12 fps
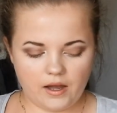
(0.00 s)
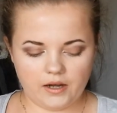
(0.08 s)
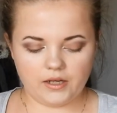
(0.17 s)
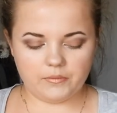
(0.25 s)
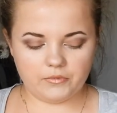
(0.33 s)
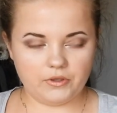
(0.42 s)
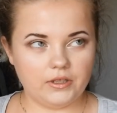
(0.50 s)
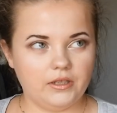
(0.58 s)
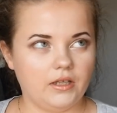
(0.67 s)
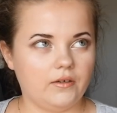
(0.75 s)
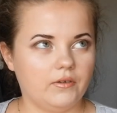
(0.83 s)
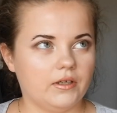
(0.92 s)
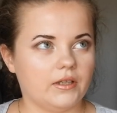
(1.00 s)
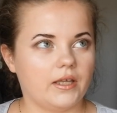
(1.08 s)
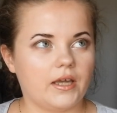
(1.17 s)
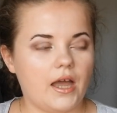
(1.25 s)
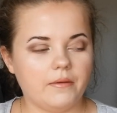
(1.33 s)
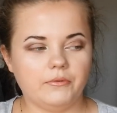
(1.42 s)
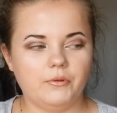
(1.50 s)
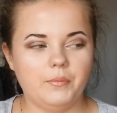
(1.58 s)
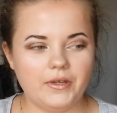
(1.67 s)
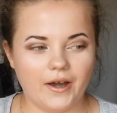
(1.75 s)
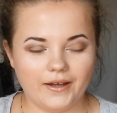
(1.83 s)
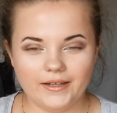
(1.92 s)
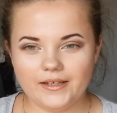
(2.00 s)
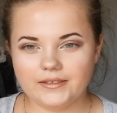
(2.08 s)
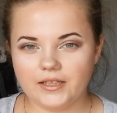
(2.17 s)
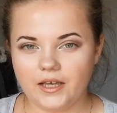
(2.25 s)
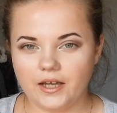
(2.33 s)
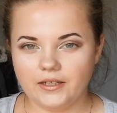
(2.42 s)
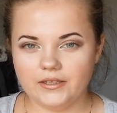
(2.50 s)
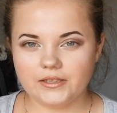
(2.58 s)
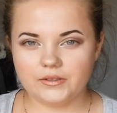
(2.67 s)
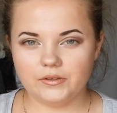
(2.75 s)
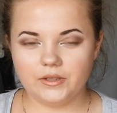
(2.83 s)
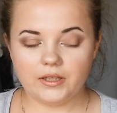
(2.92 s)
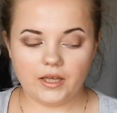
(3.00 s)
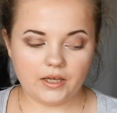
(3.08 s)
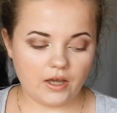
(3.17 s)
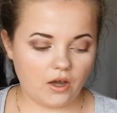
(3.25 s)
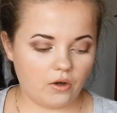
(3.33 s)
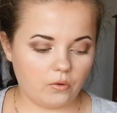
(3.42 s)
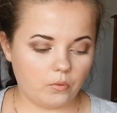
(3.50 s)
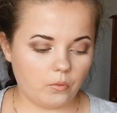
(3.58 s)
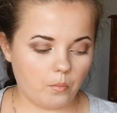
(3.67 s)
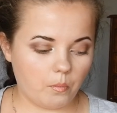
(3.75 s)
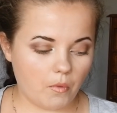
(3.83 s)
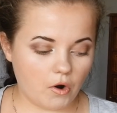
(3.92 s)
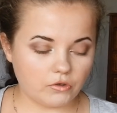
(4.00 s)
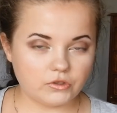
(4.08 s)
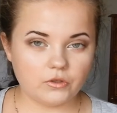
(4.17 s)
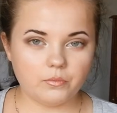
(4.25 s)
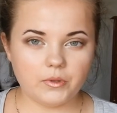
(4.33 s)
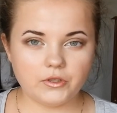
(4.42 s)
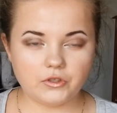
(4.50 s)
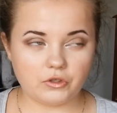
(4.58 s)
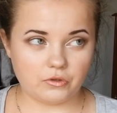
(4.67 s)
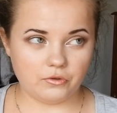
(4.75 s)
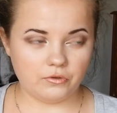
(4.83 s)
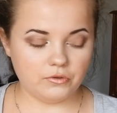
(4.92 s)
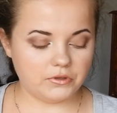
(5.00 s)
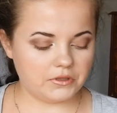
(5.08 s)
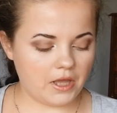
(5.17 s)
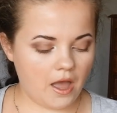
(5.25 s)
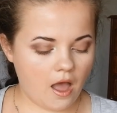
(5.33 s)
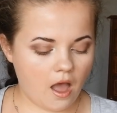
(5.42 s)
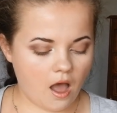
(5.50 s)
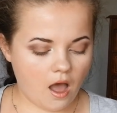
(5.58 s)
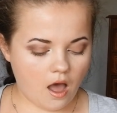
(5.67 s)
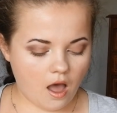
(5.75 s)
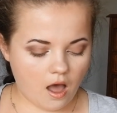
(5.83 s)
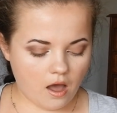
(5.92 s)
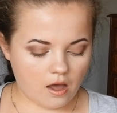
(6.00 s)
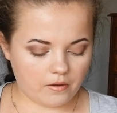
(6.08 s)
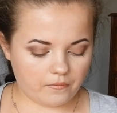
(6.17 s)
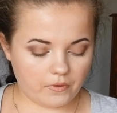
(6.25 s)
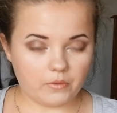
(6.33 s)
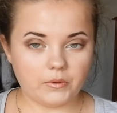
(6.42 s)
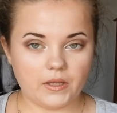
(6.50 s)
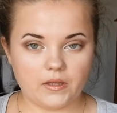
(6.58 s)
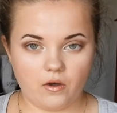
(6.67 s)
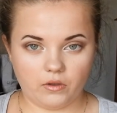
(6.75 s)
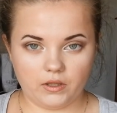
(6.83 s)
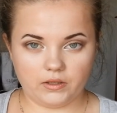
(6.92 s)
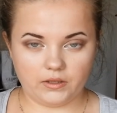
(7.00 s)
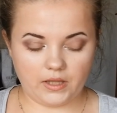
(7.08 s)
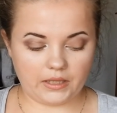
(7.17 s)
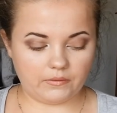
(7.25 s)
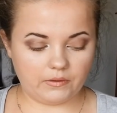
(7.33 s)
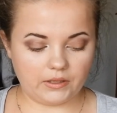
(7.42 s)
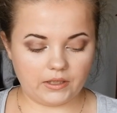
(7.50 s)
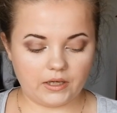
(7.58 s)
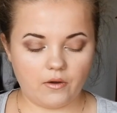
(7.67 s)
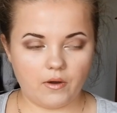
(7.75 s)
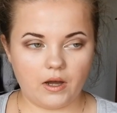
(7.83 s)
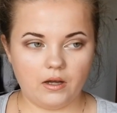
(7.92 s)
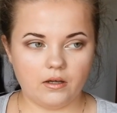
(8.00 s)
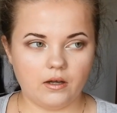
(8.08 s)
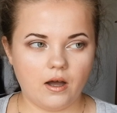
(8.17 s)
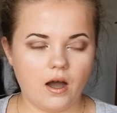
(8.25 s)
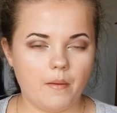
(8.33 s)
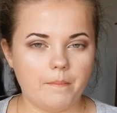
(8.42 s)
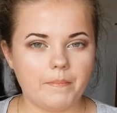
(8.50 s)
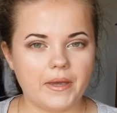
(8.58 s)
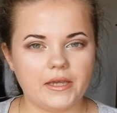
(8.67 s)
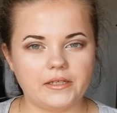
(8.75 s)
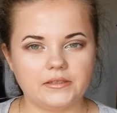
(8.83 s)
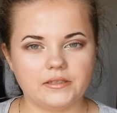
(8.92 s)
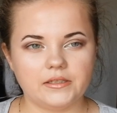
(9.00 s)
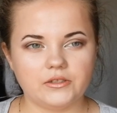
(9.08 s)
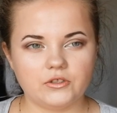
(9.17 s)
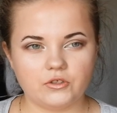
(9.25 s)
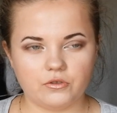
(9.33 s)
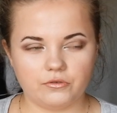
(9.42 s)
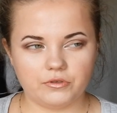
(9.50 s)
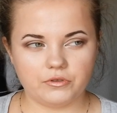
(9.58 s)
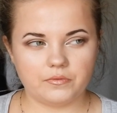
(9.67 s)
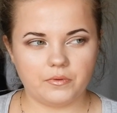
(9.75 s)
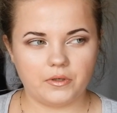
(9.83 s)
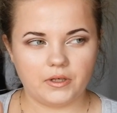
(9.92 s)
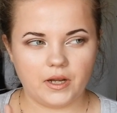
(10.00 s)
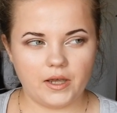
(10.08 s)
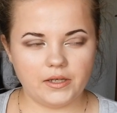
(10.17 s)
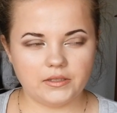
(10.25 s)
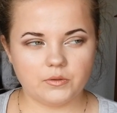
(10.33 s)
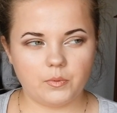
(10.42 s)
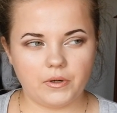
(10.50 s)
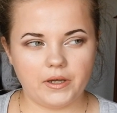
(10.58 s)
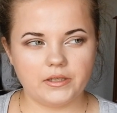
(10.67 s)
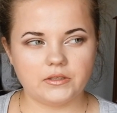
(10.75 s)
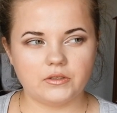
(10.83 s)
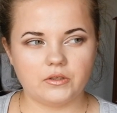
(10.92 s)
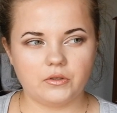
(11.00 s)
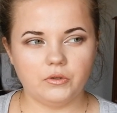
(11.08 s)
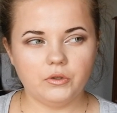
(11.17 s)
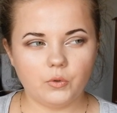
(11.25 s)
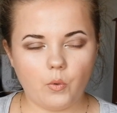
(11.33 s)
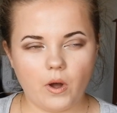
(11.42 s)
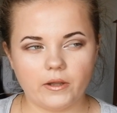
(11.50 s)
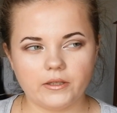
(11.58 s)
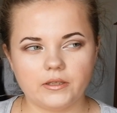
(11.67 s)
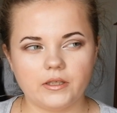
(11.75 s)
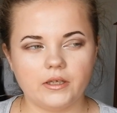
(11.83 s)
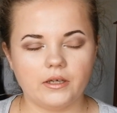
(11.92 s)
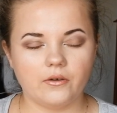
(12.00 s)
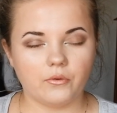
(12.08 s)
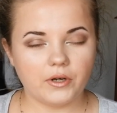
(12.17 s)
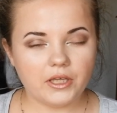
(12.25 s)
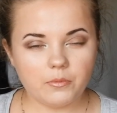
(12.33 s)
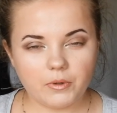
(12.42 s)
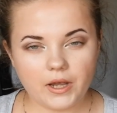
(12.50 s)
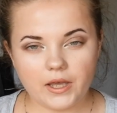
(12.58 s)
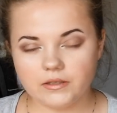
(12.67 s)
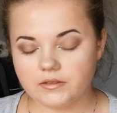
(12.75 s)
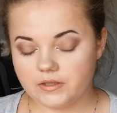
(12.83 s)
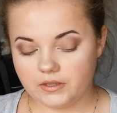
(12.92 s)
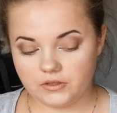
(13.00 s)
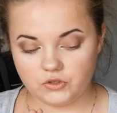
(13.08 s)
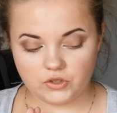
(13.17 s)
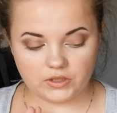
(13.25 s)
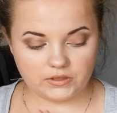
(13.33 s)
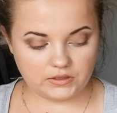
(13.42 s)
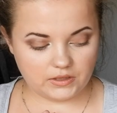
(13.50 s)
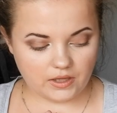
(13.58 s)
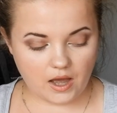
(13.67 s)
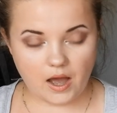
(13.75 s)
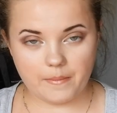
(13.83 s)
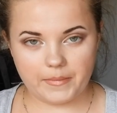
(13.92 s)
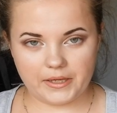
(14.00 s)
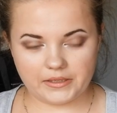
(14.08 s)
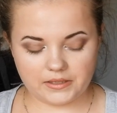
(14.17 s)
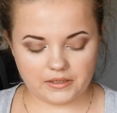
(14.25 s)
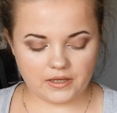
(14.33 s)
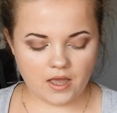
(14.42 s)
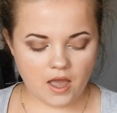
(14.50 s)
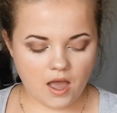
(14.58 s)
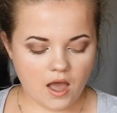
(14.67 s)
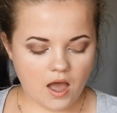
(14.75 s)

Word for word: I'm really loving, like, to be honest, I understood that I have most of my shoes from that outlet in Latvia. They have amazing shoes for nice price, good quality, great brands. It's just amazing,